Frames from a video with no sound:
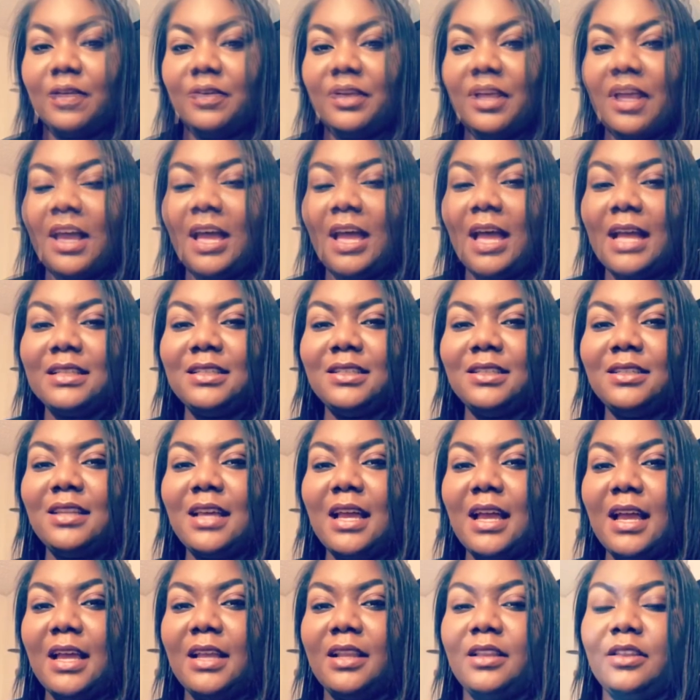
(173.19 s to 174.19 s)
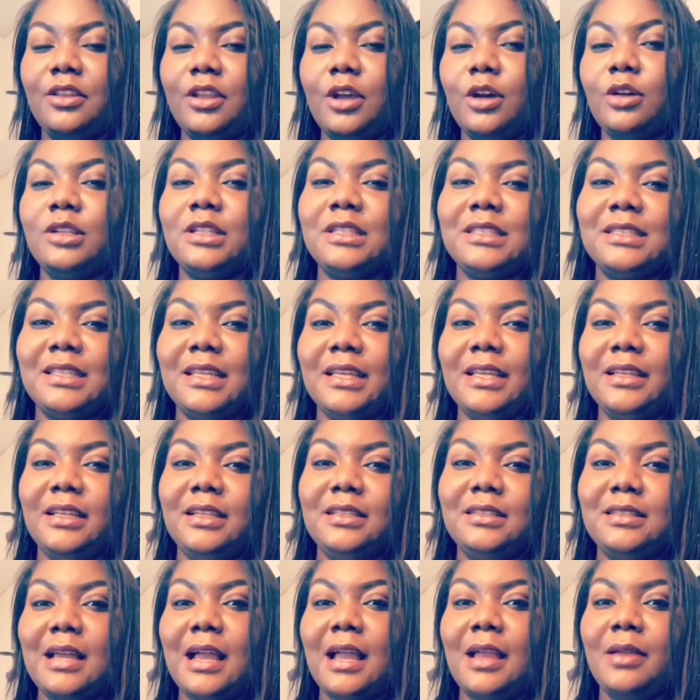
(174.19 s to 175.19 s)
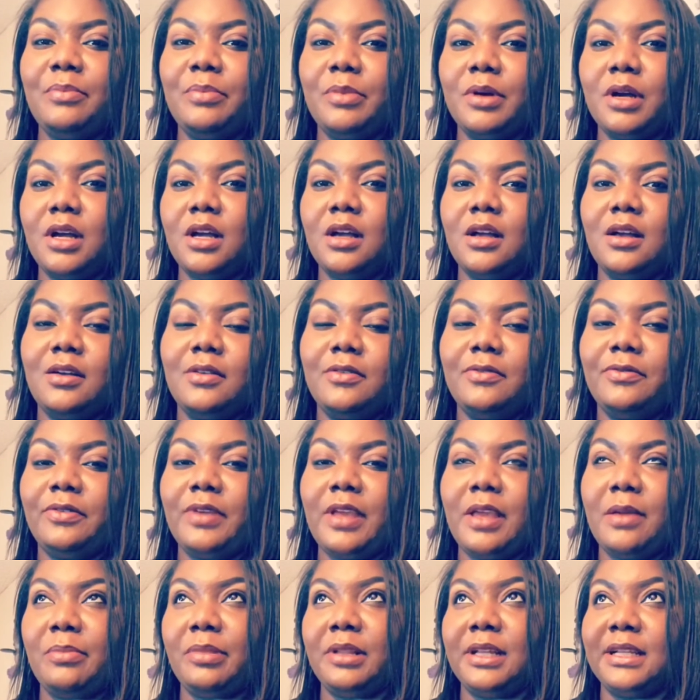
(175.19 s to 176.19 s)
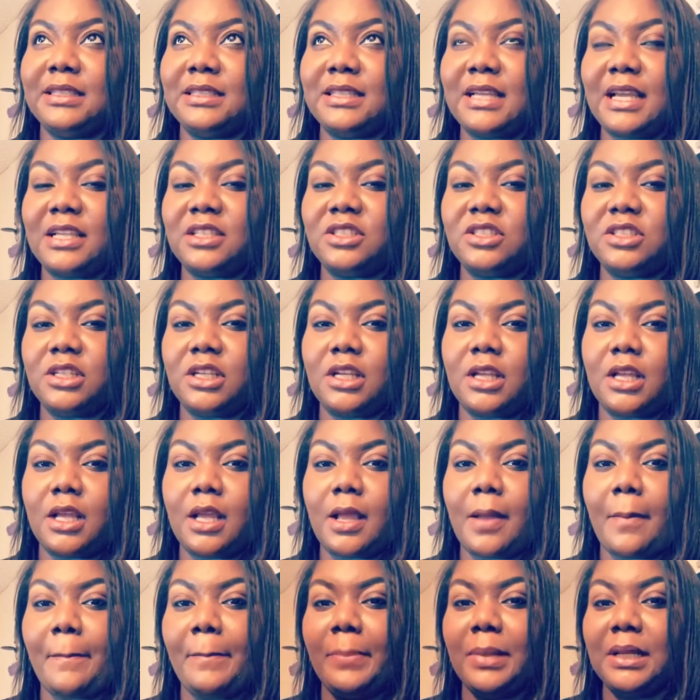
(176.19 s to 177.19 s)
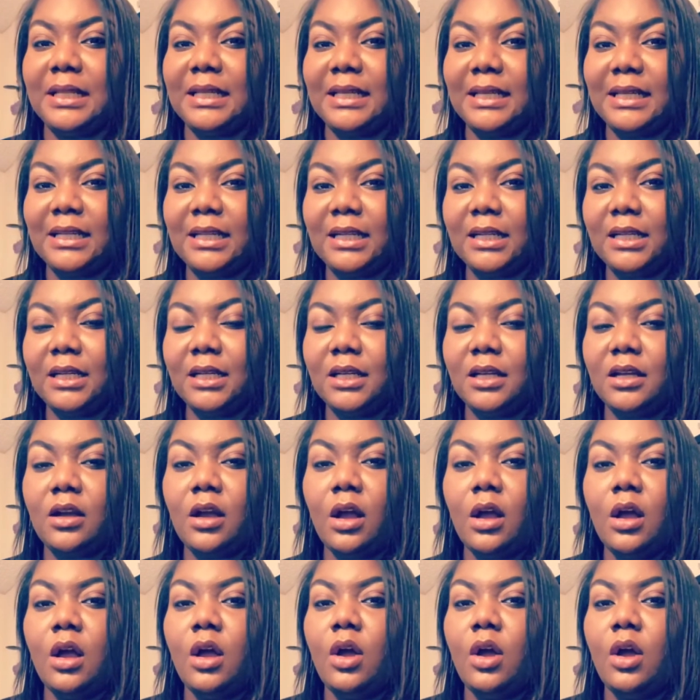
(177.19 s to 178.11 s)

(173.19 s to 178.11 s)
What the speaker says: I did not notice any type of implantation bleeding